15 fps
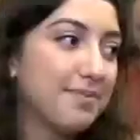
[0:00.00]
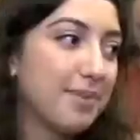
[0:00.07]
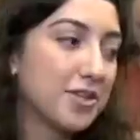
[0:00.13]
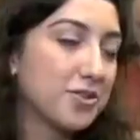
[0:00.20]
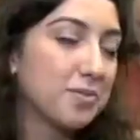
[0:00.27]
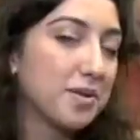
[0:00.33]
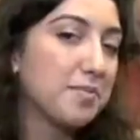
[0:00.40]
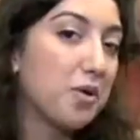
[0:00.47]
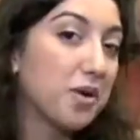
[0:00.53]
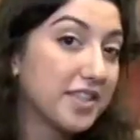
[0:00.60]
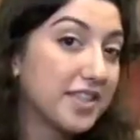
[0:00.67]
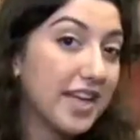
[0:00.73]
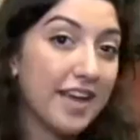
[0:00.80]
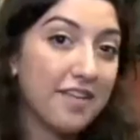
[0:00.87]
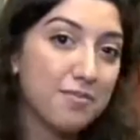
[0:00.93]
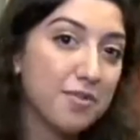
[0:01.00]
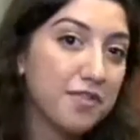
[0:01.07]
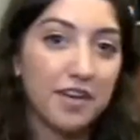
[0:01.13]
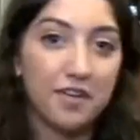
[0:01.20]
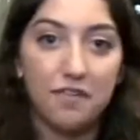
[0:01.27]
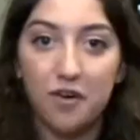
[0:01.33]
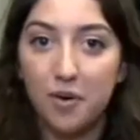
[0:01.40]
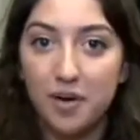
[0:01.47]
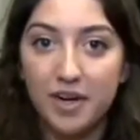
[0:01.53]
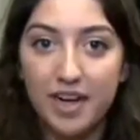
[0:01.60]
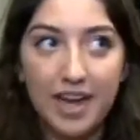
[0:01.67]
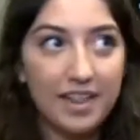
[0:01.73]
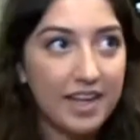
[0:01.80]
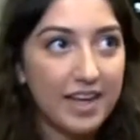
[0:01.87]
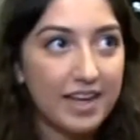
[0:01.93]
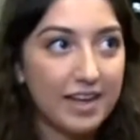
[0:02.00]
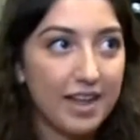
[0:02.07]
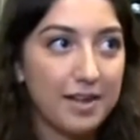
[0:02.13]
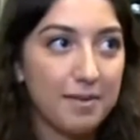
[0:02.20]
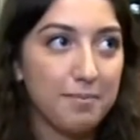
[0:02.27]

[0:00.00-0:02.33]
the bus will be more safe moving forward, I think.